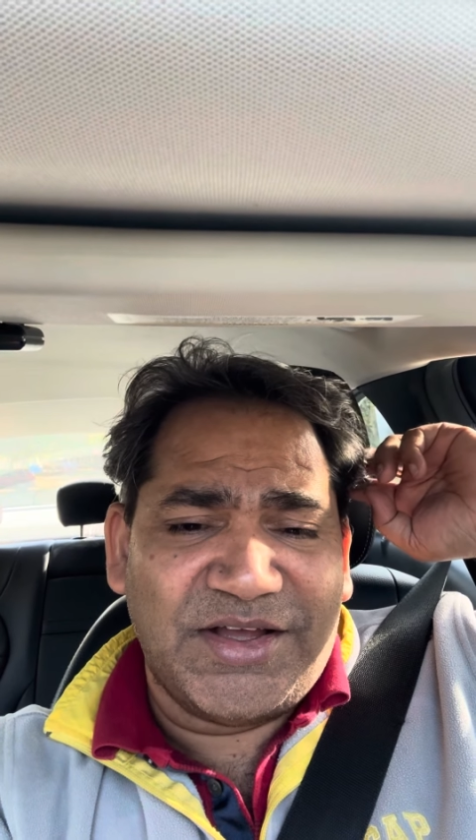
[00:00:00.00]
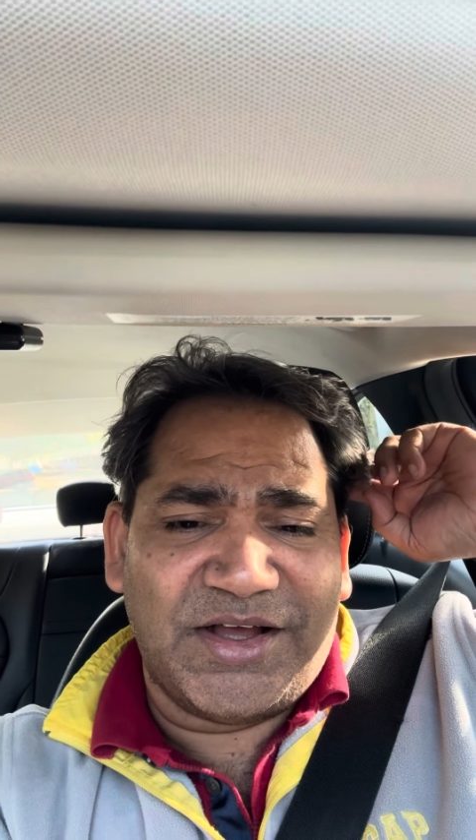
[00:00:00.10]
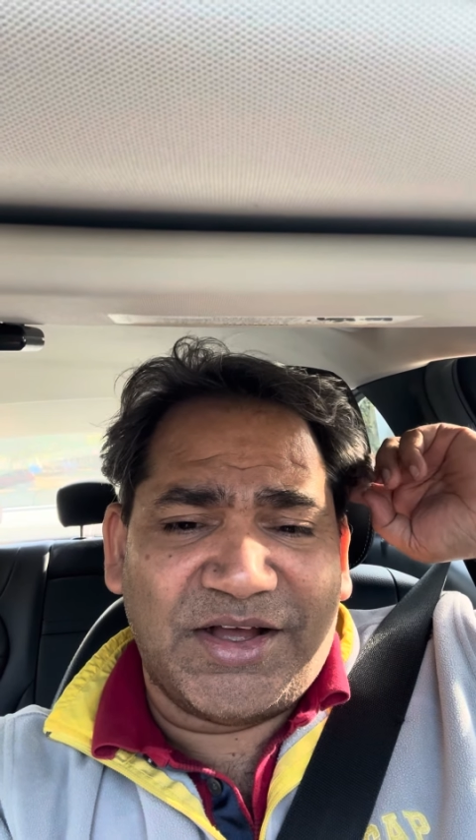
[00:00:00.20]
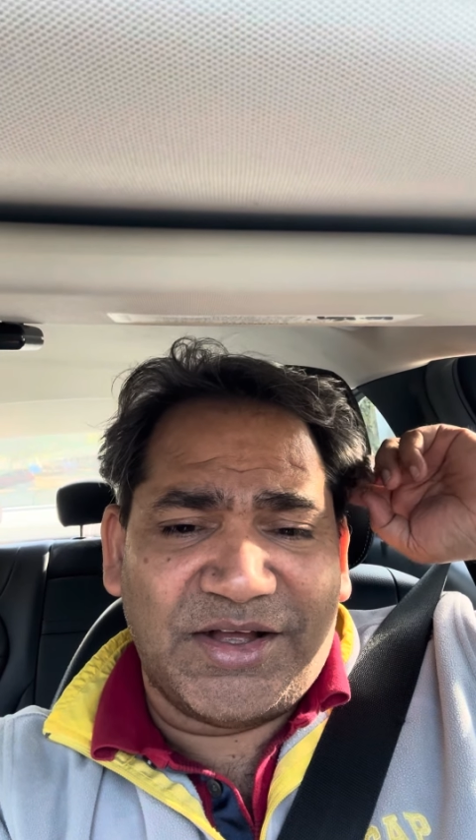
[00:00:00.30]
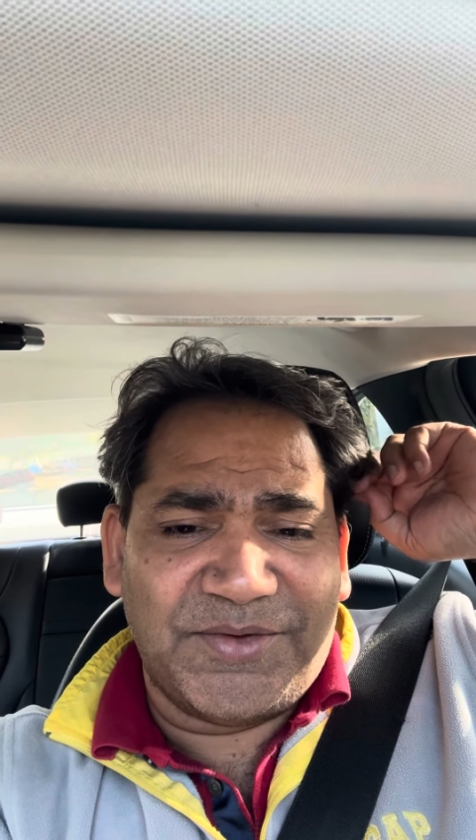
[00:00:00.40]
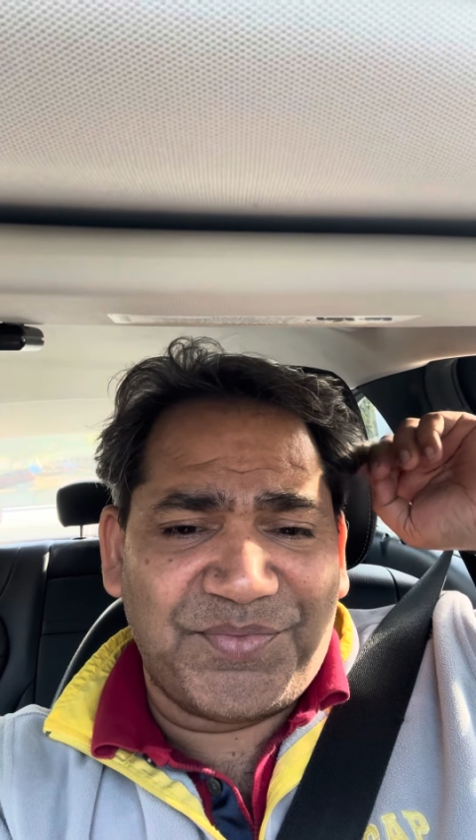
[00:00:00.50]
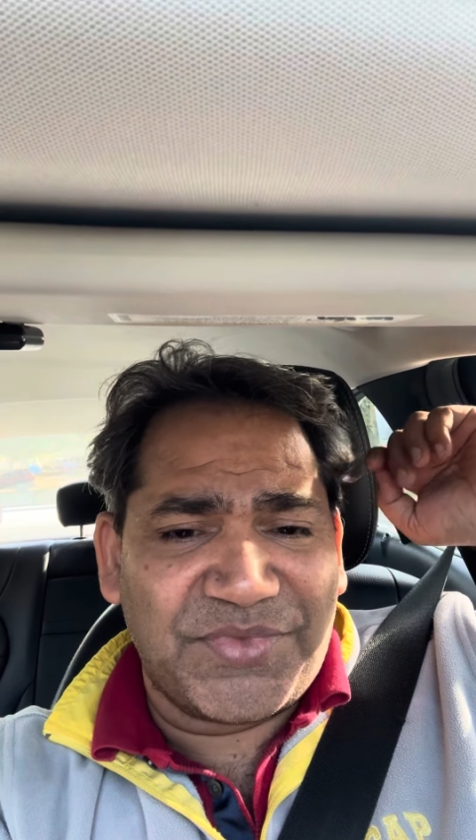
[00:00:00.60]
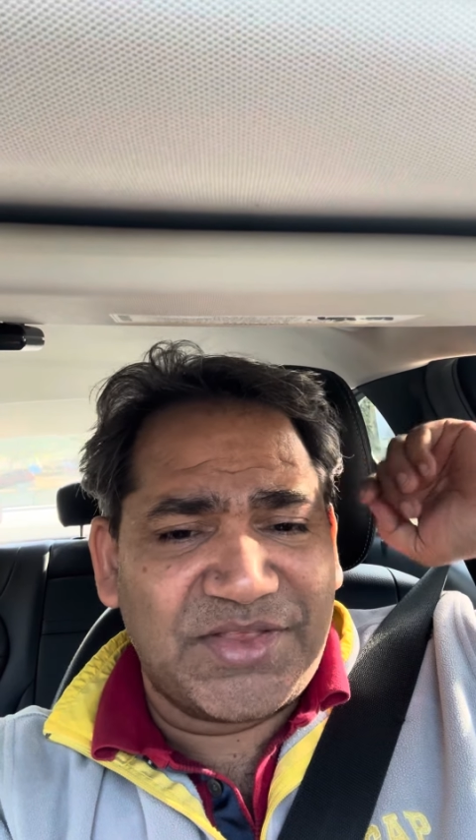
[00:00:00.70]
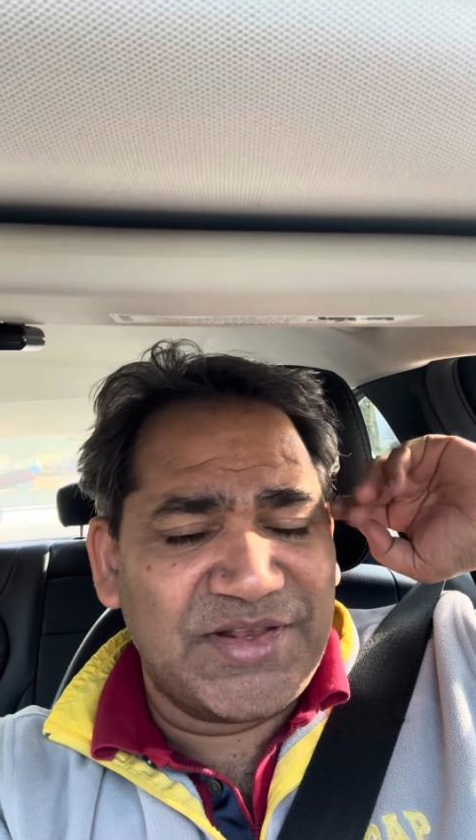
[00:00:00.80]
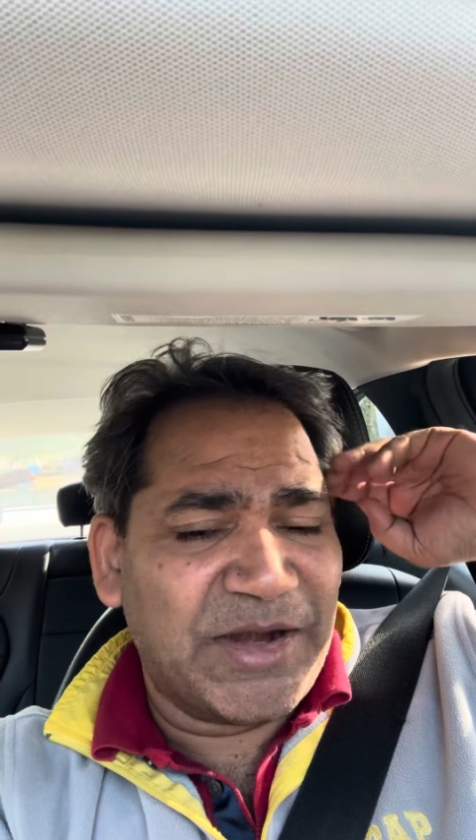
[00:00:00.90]

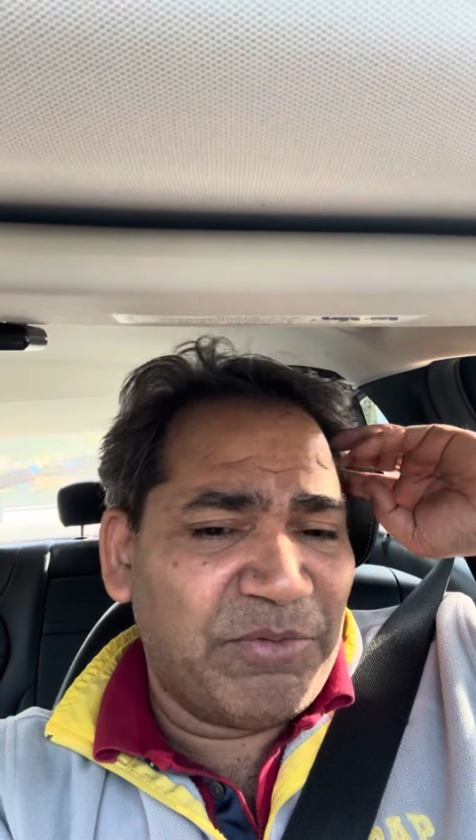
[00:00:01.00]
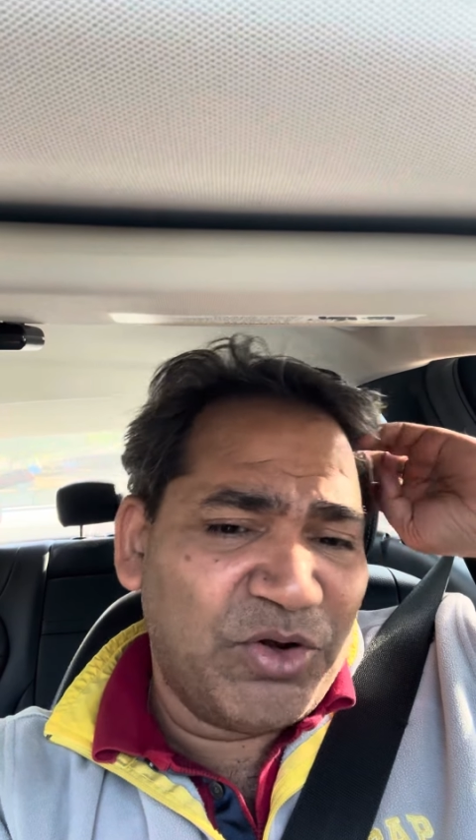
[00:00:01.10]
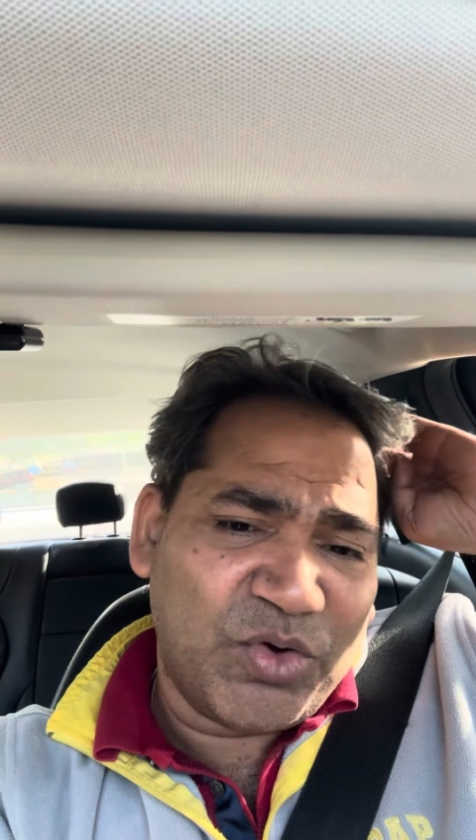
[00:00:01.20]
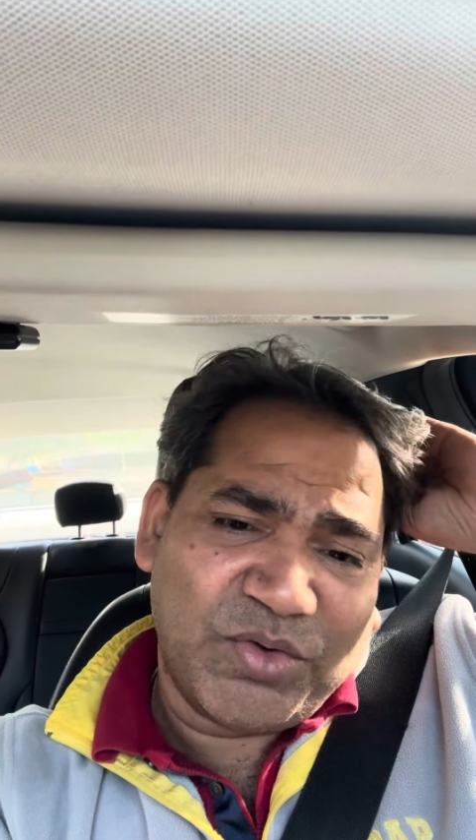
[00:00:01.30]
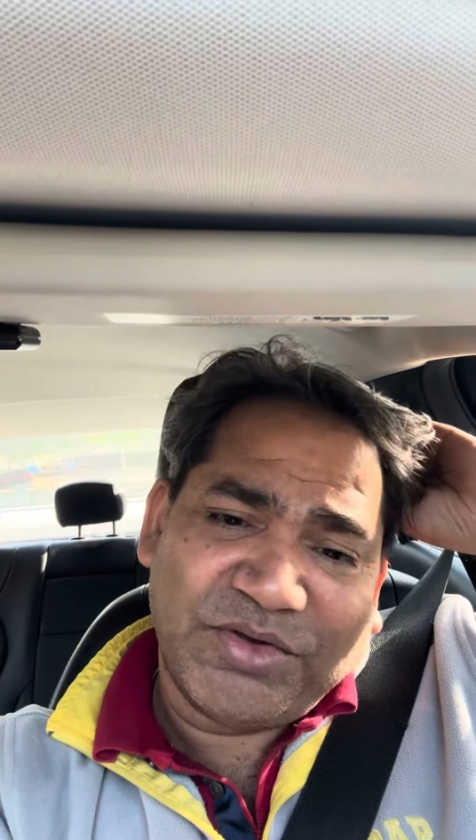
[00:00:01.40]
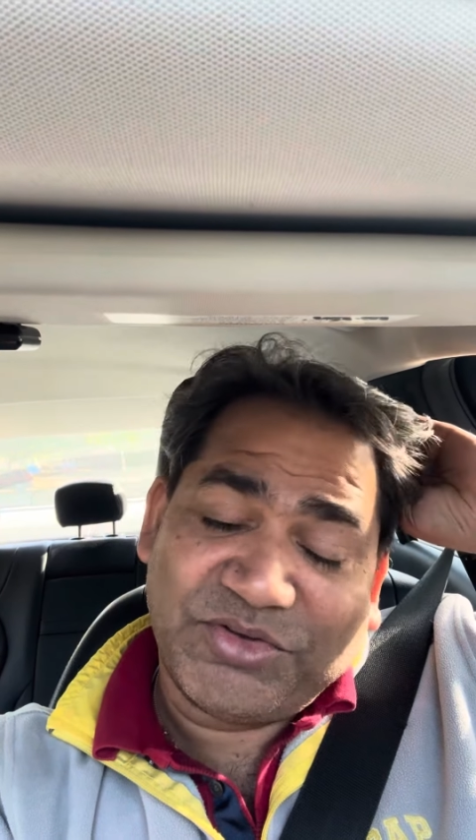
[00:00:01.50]
Let me know.